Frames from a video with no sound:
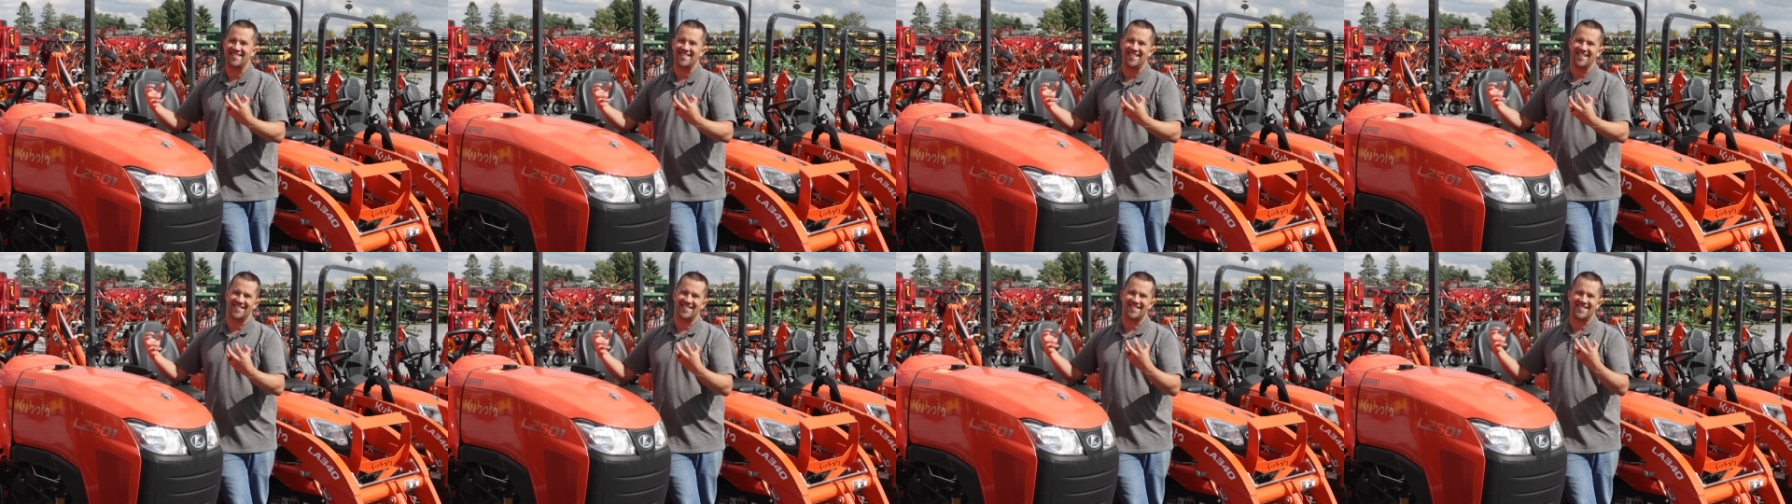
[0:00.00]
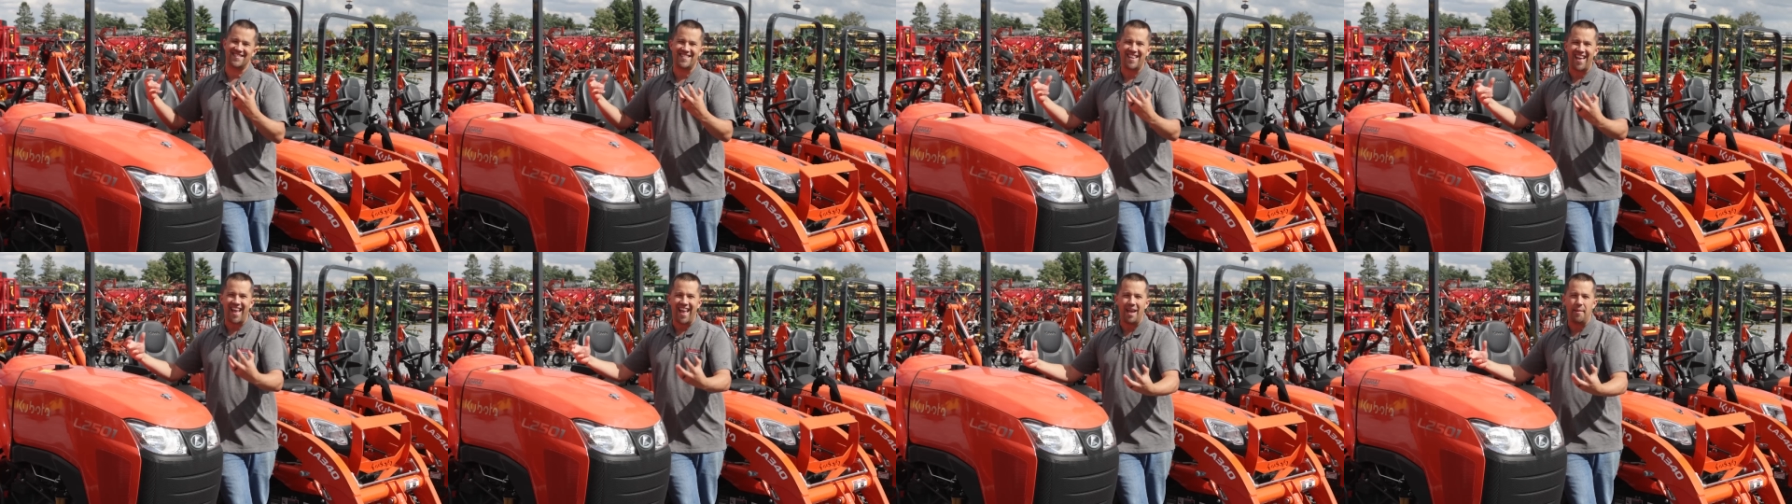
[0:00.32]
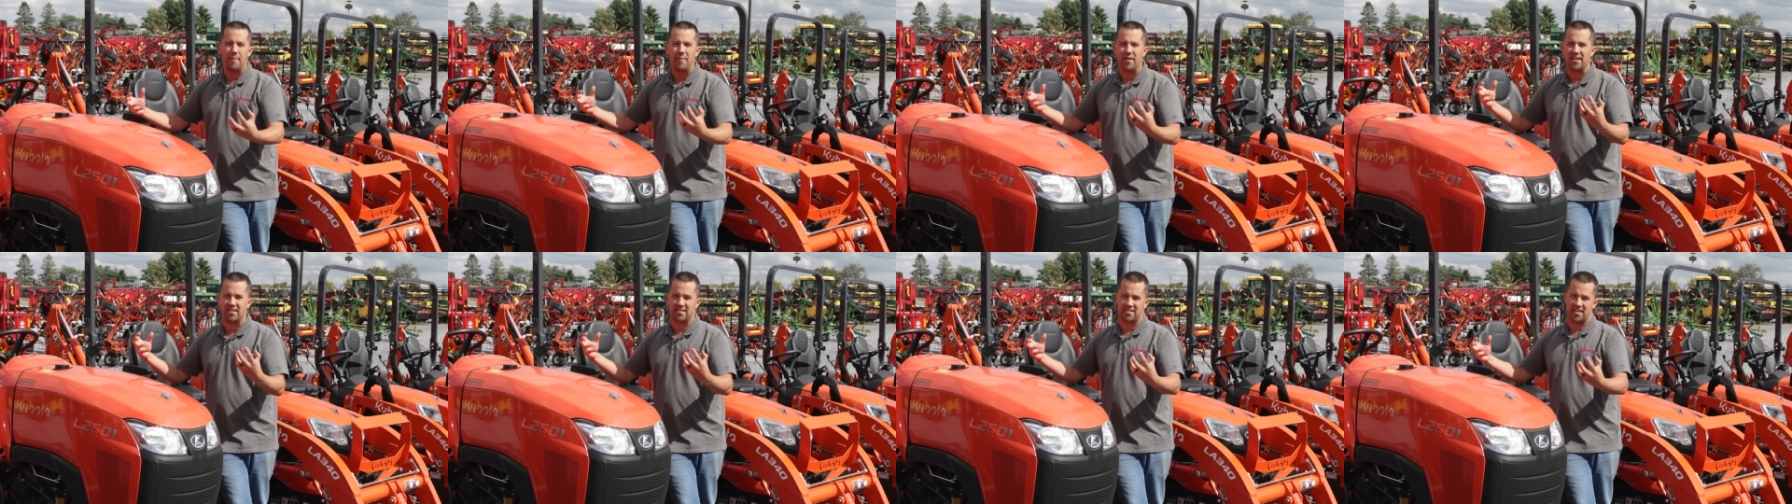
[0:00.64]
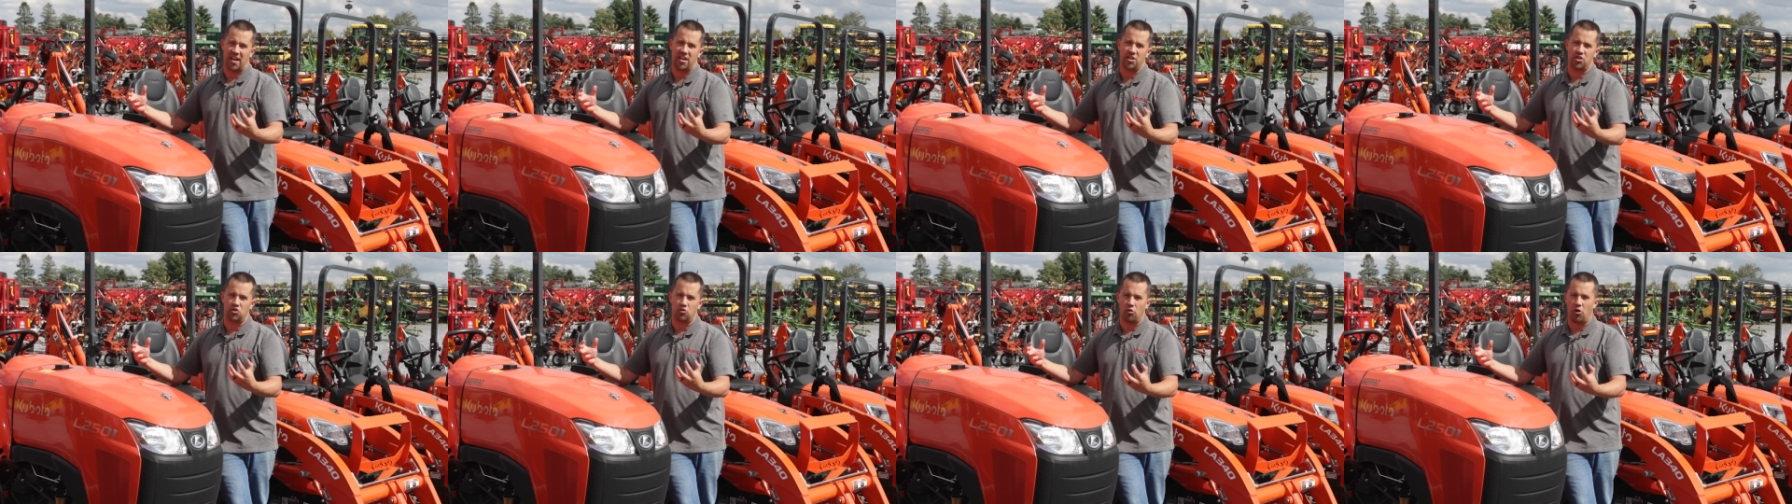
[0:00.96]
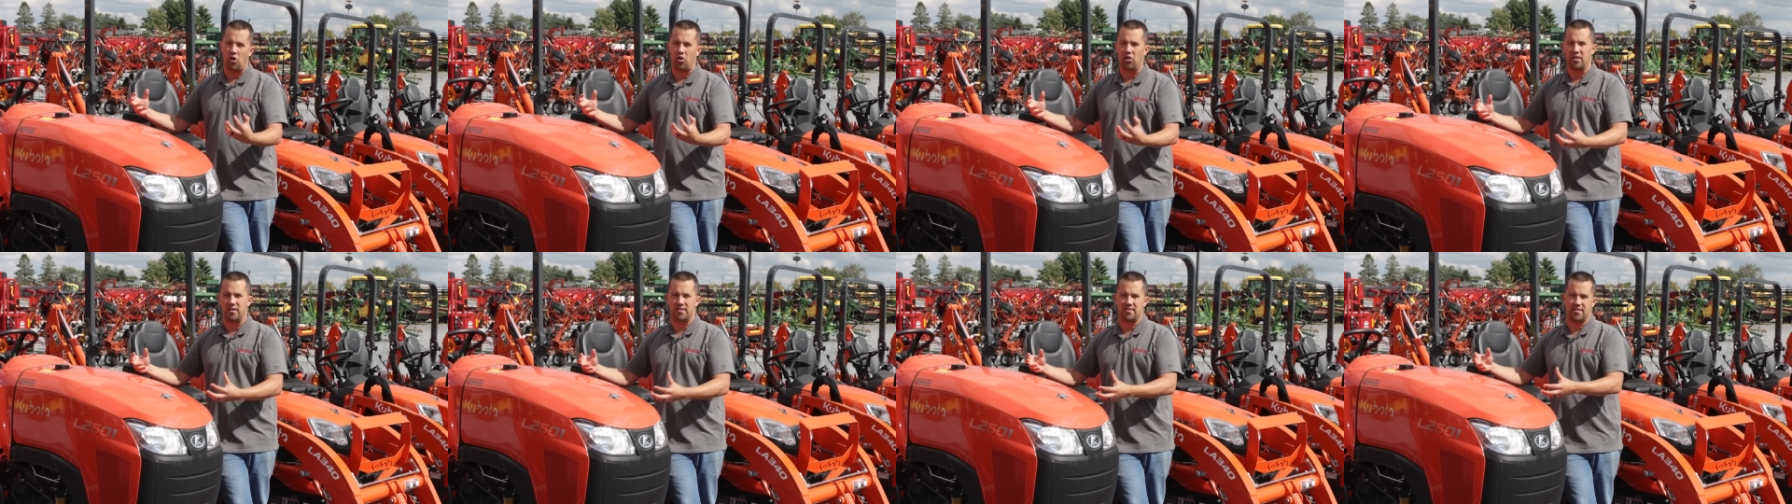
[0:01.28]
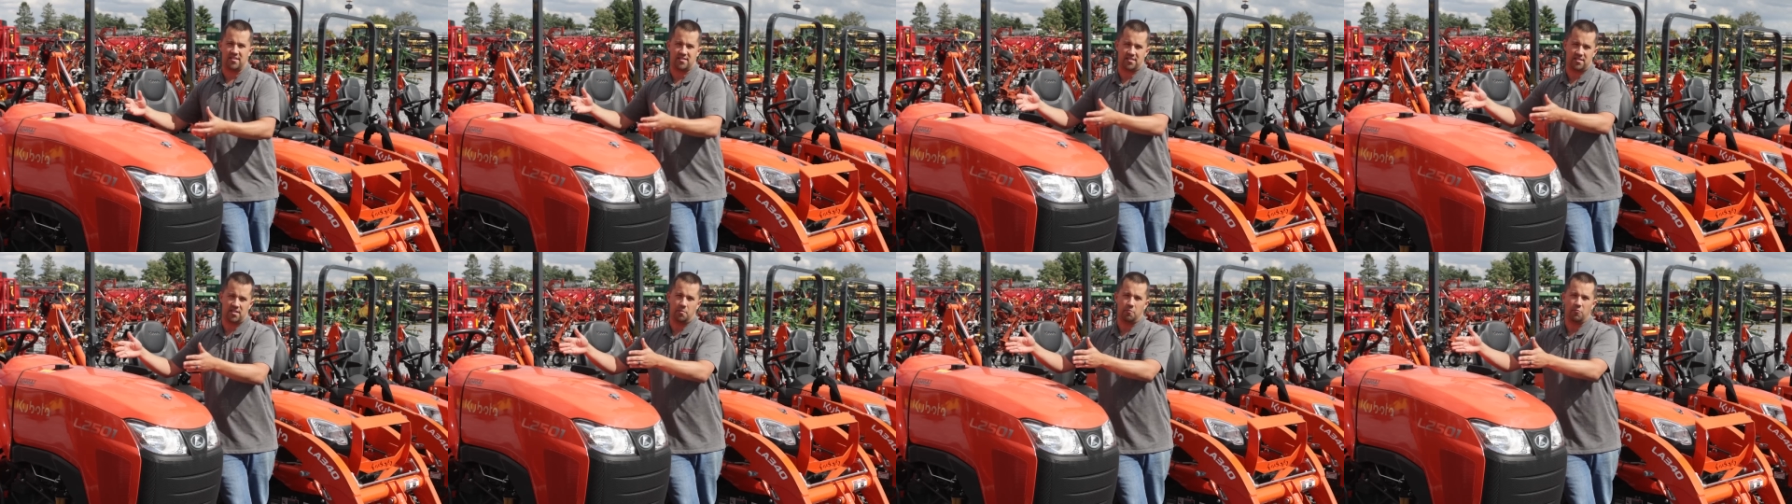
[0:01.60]
the same in its hydraulic
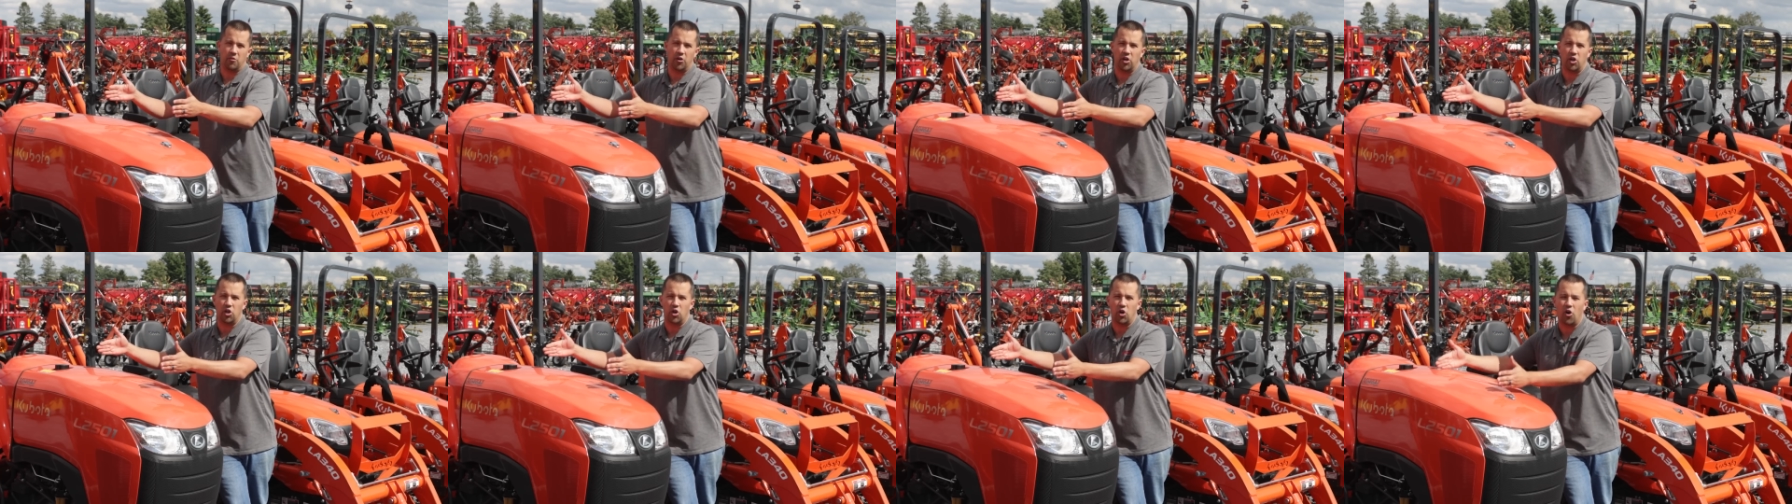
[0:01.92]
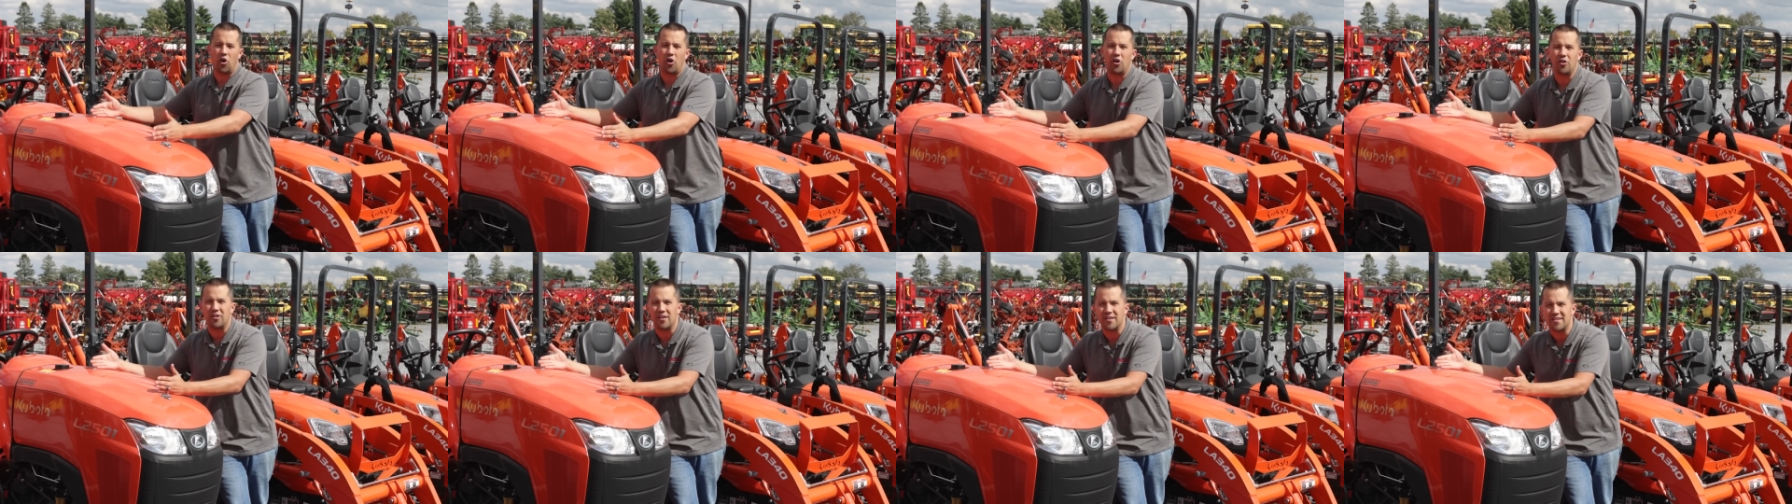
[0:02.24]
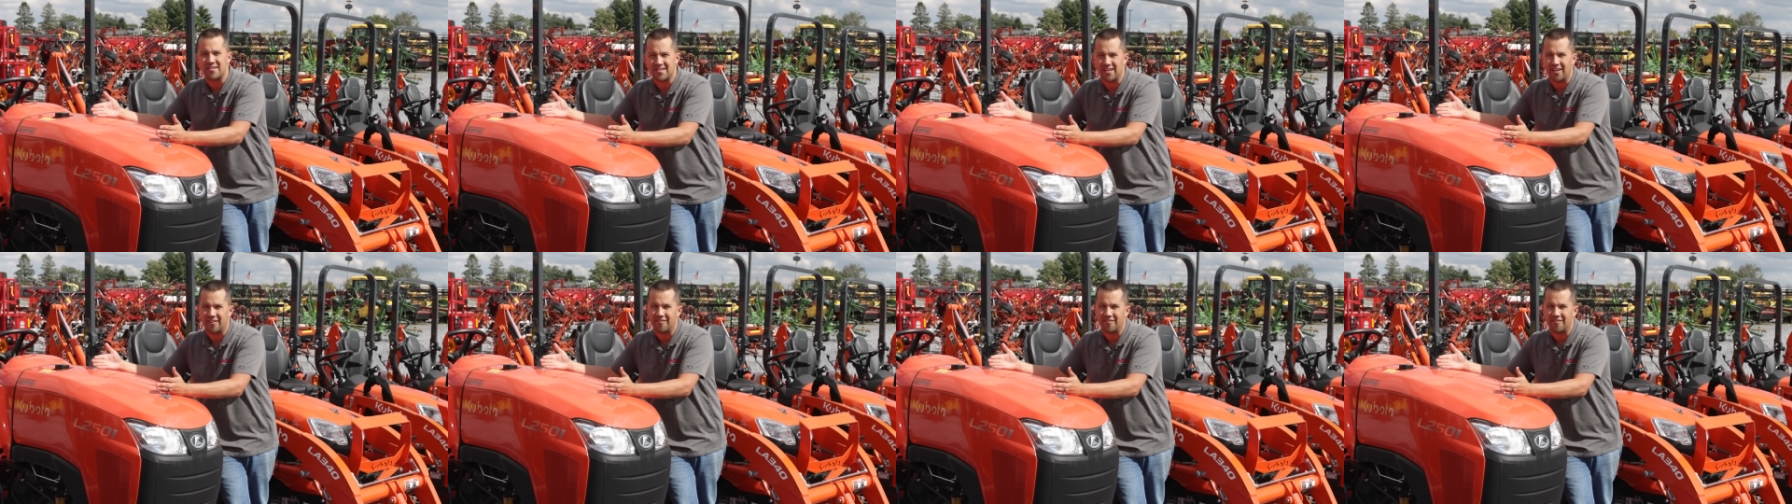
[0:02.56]
system regardless